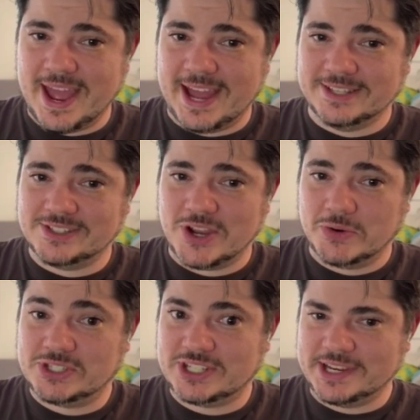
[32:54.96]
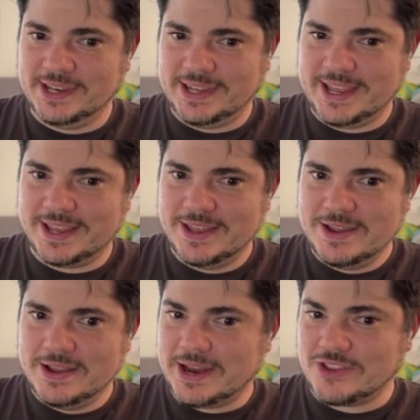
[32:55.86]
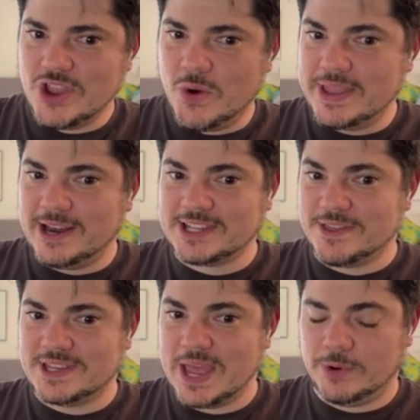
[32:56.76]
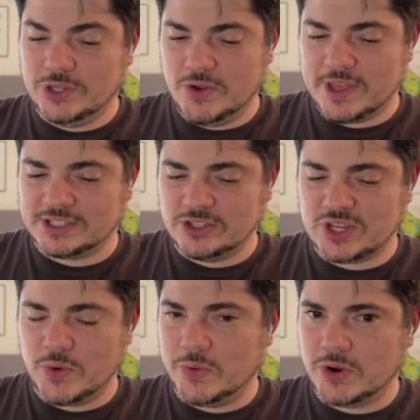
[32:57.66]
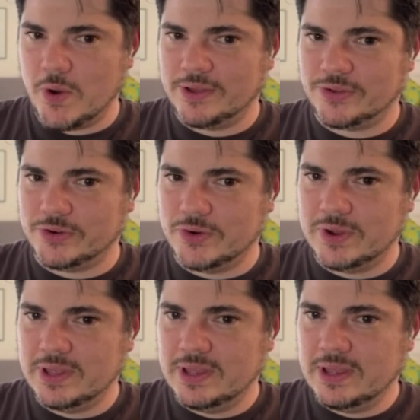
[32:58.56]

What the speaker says: And so suddenly, like no one else at the table knew this. And so when we were going through